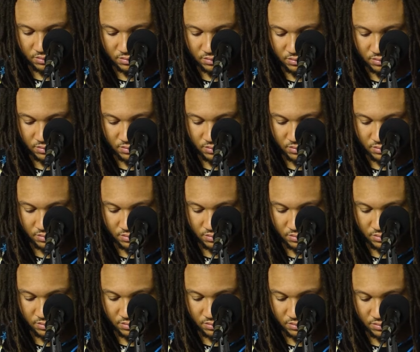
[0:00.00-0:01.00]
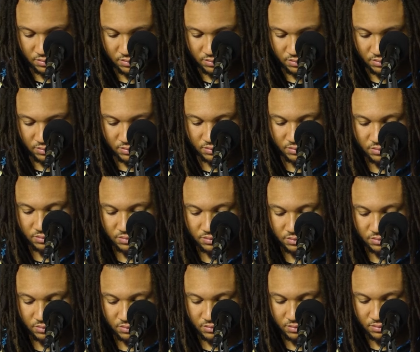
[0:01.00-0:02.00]

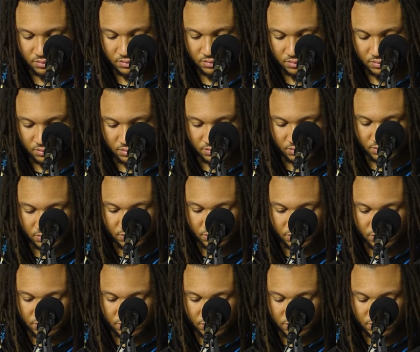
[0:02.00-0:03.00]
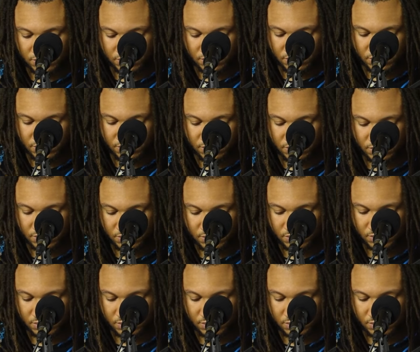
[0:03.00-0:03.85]
The person shown says nothing.